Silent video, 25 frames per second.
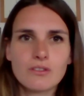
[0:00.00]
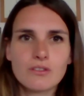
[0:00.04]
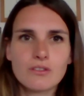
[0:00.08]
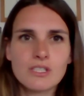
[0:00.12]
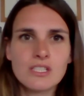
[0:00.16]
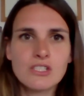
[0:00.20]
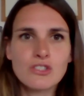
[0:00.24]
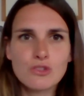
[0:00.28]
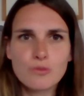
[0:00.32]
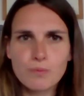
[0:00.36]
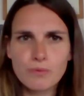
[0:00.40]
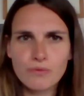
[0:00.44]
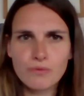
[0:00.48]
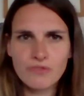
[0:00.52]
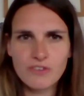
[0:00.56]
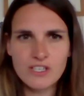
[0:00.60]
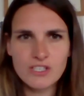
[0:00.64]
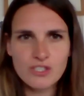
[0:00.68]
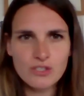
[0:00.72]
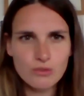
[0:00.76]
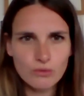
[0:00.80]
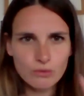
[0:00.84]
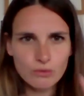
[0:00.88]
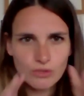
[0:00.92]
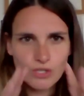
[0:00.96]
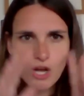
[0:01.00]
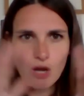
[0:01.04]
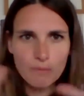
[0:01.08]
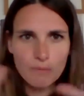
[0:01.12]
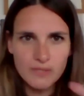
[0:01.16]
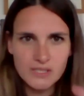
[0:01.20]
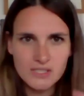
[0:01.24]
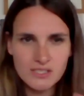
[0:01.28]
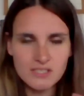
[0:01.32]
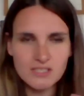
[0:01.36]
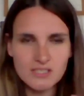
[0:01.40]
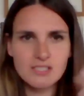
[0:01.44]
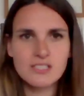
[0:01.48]
interprofessional
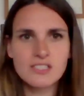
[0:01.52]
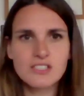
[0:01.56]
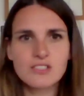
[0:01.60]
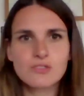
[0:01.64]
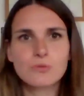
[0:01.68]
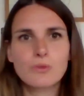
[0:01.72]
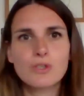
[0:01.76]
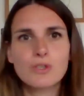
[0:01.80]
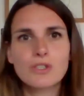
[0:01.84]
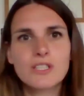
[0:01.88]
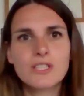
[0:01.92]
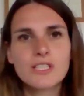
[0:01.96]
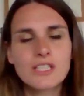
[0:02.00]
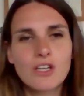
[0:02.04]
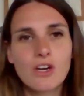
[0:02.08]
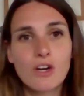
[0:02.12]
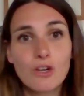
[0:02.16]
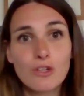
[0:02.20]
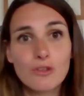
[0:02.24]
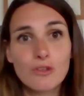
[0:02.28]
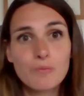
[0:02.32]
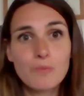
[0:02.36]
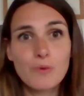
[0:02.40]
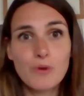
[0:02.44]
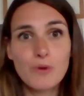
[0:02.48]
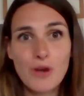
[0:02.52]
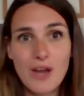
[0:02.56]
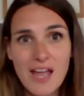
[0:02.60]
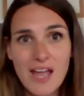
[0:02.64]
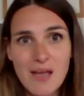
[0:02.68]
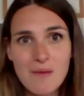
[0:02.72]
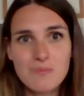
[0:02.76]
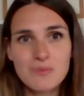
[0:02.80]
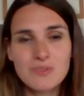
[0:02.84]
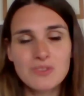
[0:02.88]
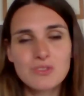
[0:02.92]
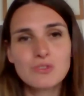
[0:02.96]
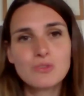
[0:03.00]
committee is working on
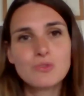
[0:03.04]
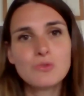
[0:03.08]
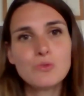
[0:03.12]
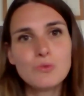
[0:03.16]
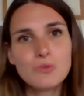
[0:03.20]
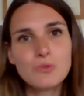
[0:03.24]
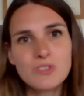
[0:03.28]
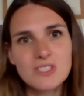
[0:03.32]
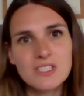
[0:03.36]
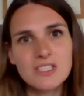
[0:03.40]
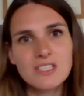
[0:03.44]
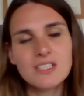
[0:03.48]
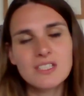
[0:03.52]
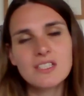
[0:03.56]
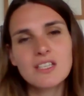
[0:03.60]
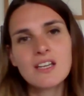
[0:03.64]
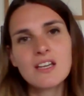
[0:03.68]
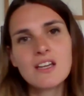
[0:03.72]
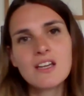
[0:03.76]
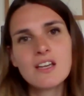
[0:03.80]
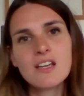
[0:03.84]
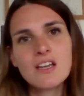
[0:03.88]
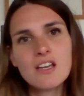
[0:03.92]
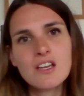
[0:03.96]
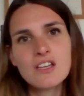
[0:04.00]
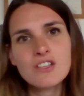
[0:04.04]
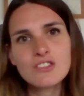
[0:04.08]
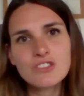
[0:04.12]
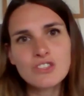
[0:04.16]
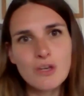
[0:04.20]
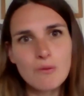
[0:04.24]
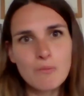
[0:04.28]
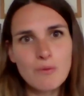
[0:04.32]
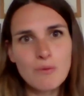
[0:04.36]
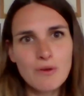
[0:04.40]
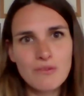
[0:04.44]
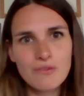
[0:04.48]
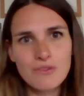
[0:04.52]
perhaps using
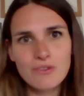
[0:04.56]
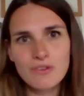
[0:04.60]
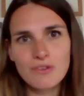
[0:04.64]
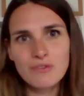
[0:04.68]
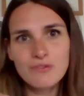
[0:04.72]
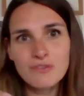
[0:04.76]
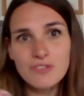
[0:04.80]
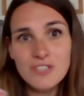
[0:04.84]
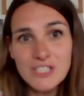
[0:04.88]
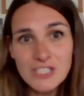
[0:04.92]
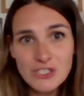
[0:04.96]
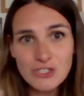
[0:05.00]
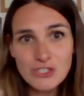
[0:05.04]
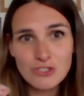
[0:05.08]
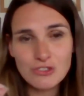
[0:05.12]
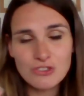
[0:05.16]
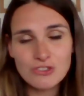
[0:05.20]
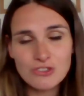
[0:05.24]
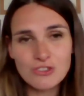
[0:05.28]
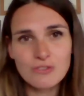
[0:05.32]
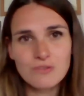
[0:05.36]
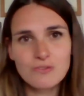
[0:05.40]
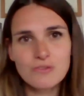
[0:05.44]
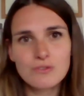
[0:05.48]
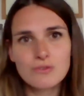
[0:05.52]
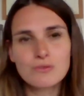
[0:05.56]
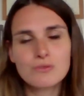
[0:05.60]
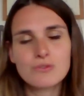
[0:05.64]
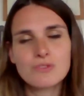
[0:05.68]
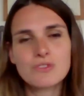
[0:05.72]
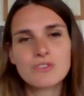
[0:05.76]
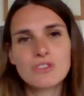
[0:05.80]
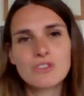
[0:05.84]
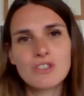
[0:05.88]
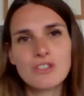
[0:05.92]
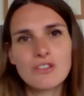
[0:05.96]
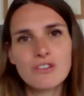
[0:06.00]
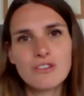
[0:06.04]
some of the features of those
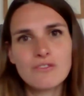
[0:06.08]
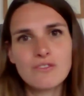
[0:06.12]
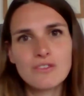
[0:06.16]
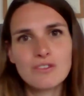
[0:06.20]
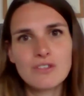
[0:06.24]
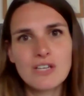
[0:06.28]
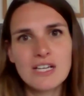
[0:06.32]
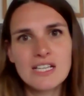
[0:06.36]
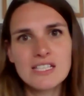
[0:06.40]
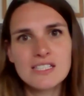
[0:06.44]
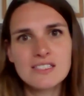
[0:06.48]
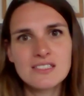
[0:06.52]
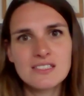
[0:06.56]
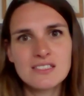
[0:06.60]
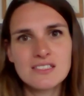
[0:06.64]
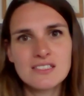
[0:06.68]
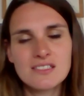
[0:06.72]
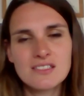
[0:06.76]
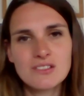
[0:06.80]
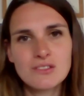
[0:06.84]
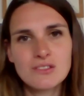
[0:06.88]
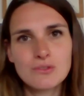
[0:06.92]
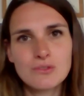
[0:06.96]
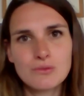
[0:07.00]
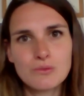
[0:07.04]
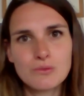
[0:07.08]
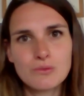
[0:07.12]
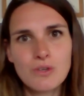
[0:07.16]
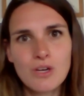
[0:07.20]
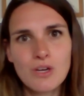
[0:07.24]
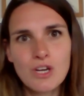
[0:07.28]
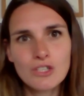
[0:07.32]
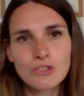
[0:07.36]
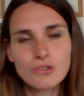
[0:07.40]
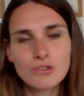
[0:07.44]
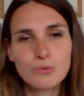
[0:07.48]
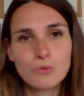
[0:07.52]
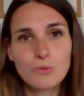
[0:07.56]
varieties to
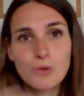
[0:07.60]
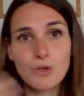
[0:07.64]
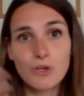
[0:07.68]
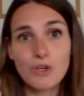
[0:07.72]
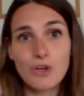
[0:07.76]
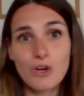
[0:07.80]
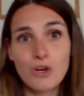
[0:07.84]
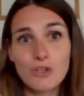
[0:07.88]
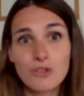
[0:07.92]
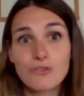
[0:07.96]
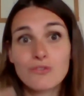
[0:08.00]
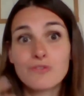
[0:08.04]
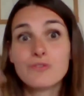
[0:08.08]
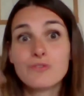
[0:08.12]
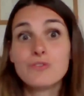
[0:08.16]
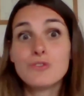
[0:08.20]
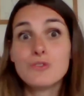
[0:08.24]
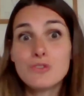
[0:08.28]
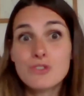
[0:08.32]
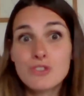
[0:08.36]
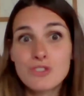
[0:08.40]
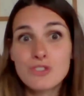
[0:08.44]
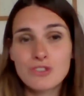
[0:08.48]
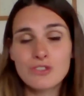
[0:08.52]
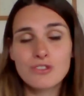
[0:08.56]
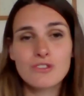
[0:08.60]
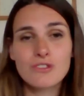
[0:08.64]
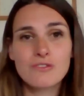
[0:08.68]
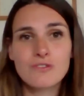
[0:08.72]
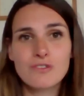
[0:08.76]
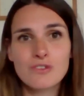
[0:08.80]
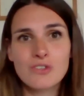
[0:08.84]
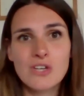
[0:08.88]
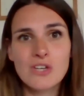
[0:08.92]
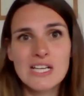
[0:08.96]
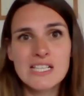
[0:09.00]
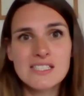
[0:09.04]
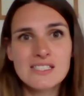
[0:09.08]
work on a future
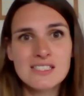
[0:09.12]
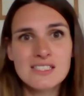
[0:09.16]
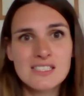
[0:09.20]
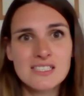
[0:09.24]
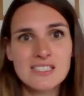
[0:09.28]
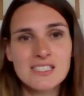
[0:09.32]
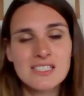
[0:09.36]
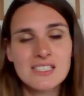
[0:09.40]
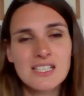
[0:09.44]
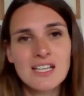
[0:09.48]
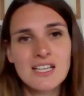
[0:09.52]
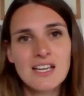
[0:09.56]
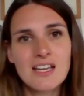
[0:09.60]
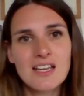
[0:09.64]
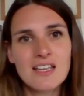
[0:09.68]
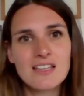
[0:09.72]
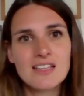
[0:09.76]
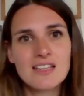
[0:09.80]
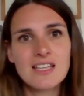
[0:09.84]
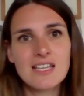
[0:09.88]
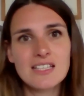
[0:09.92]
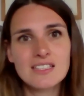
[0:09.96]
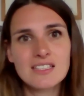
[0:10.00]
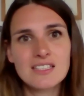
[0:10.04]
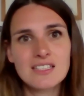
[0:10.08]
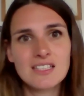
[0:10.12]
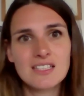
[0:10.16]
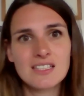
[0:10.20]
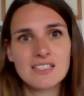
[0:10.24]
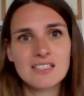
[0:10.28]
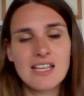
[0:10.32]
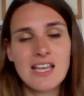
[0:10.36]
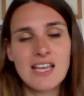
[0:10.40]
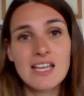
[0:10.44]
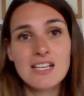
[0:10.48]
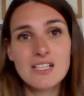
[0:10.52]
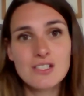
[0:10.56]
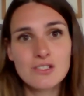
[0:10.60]
variety that can
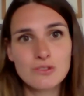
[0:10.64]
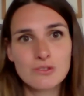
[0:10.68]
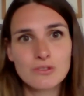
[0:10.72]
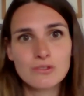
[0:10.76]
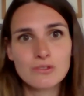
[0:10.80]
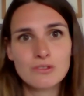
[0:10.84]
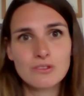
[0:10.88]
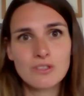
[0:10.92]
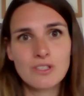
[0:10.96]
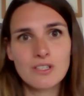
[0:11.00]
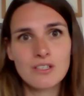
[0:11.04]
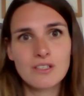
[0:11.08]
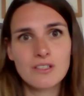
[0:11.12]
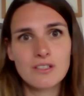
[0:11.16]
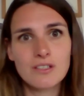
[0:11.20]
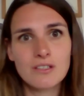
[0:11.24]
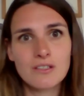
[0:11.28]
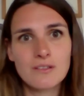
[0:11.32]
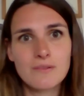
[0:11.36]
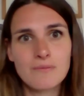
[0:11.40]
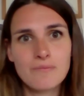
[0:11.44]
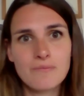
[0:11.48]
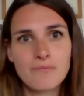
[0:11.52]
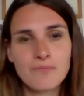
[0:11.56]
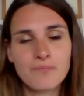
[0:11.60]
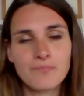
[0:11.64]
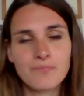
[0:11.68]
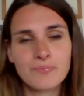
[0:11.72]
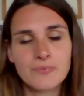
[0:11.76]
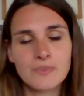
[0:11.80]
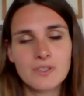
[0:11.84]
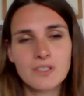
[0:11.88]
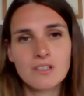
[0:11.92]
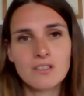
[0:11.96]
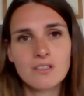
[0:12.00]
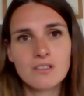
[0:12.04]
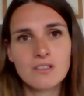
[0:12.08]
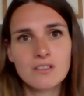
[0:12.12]
handle
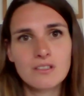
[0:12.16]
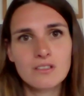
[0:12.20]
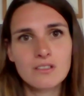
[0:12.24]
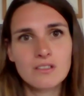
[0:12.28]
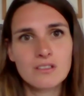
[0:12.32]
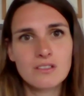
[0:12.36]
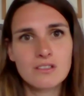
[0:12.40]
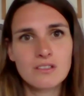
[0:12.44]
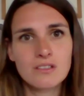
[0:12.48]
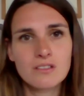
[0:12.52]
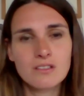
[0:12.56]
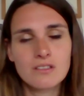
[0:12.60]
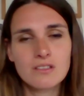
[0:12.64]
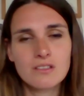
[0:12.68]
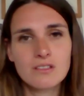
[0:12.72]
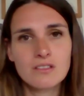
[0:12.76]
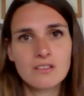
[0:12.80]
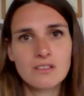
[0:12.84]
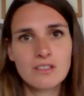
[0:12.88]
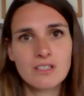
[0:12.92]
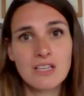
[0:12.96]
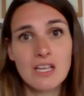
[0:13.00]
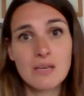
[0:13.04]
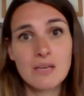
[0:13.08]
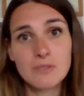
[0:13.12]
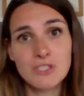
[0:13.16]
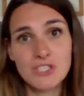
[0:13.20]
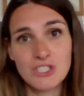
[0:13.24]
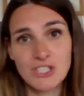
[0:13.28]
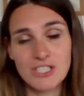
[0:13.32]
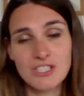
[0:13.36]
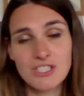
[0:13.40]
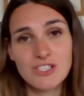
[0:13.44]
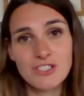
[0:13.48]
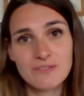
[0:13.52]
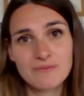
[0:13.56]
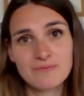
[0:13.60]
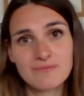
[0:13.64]
climate
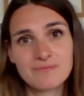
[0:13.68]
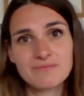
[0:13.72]
change.